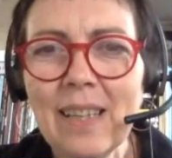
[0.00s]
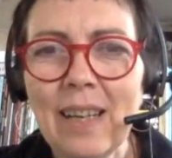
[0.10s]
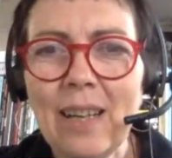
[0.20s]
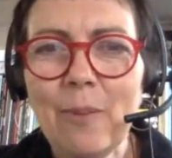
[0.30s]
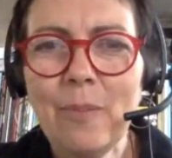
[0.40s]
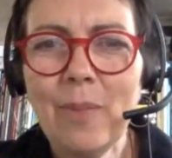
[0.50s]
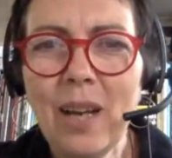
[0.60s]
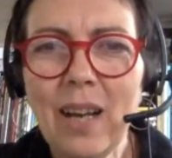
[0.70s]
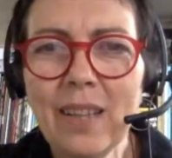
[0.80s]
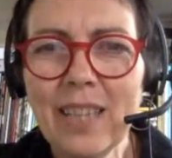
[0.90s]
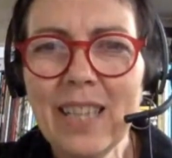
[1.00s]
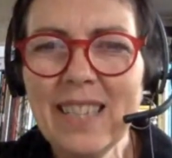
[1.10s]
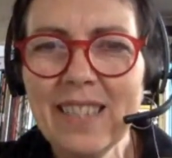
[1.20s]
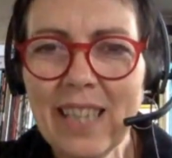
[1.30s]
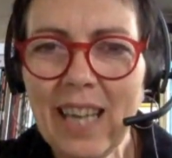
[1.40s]
I I think is
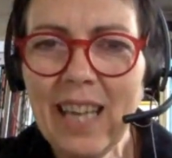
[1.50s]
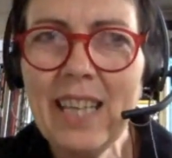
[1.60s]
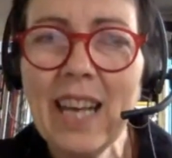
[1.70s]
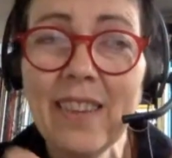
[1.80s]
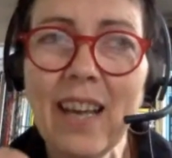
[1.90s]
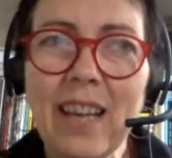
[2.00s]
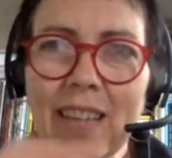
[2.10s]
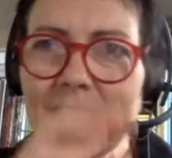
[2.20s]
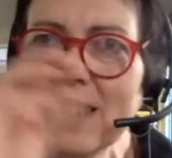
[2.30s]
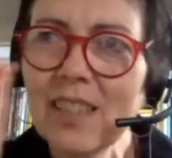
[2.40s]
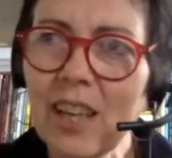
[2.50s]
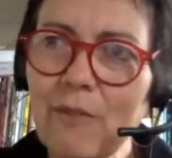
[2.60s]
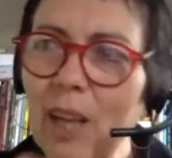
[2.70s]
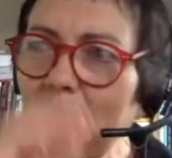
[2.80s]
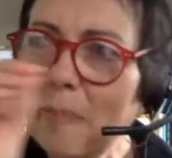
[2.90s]
key, and that's kind of
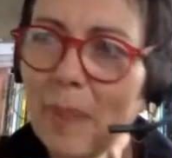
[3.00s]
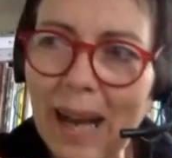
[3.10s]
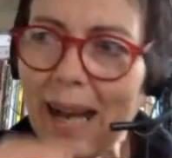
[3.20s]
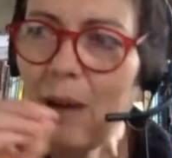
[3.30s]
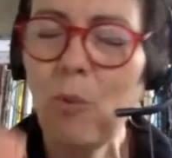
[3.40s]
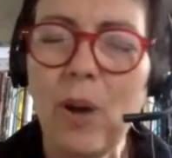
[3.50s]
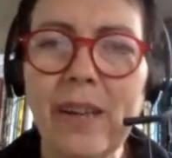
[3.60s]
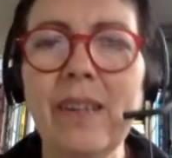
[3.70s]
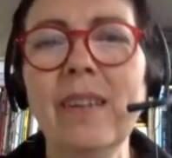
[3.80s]
like part one.